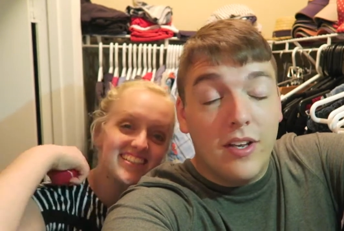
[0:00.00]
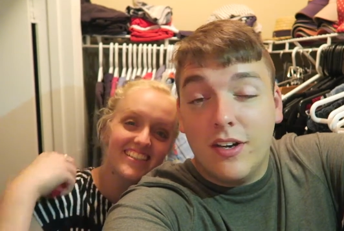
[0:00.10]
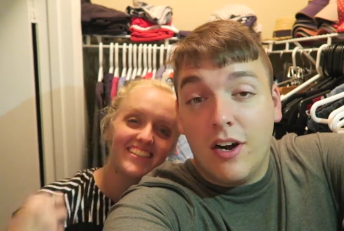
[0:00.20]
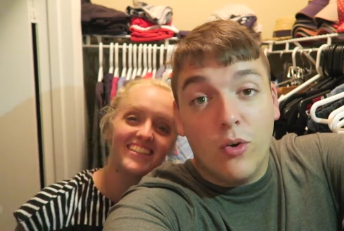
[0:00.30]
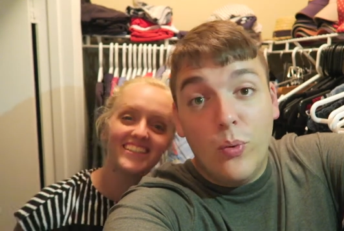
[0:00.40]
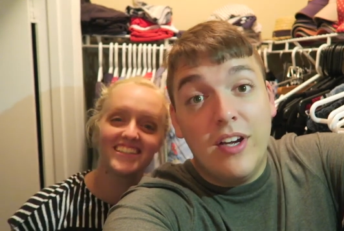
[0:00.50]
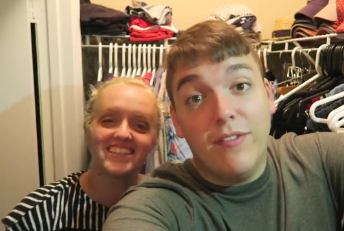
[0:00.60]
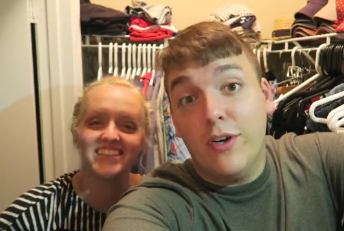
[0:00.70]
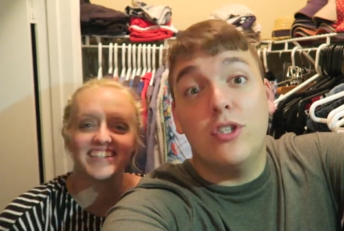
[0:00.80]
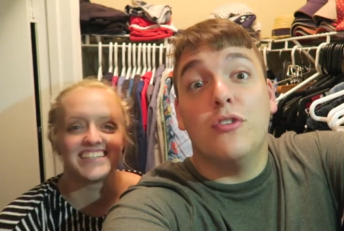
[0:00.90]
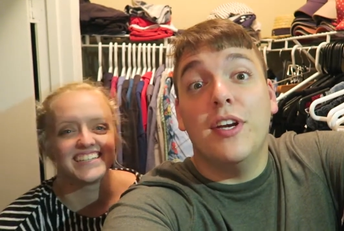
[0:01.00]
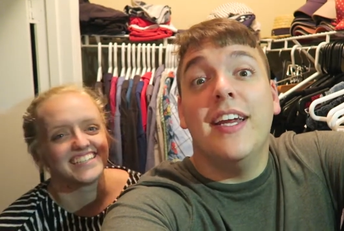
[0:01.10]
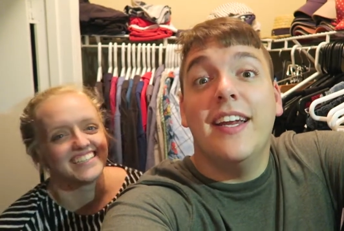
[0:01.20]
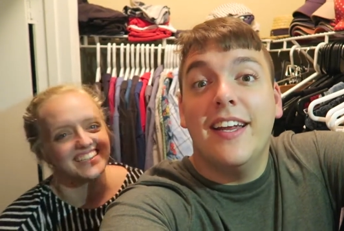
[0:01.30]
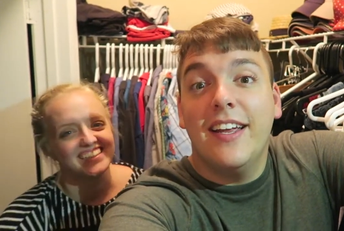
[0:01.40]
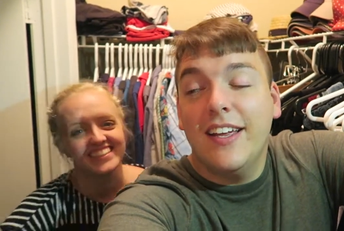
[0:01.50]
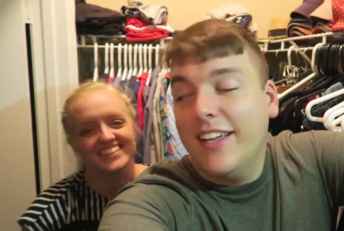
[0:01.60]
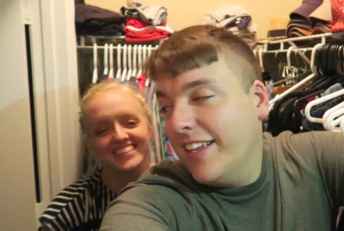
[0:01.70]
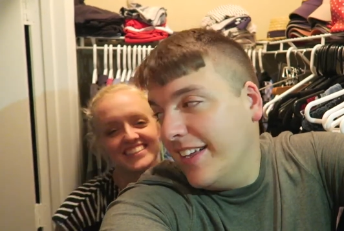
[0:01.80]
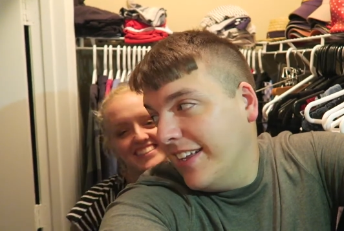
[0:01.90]
Speaker 1: uh, on our week anniversary.
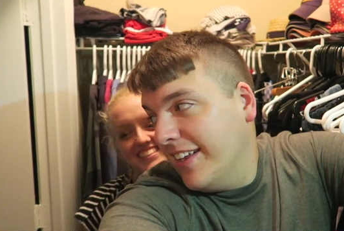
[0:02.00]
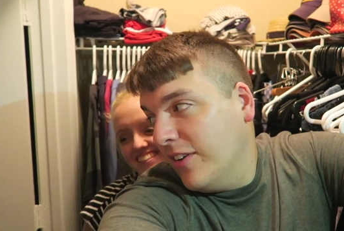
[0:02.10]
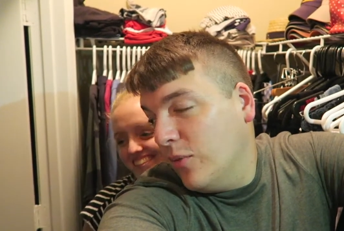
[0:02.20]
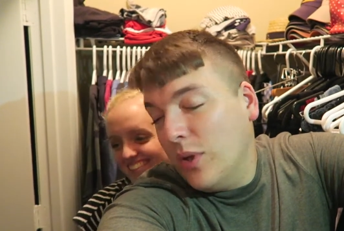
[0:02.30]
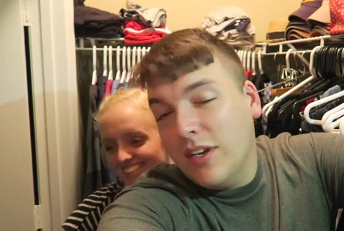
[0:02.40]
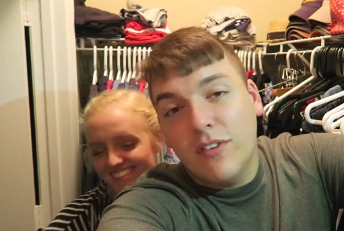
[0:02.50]
week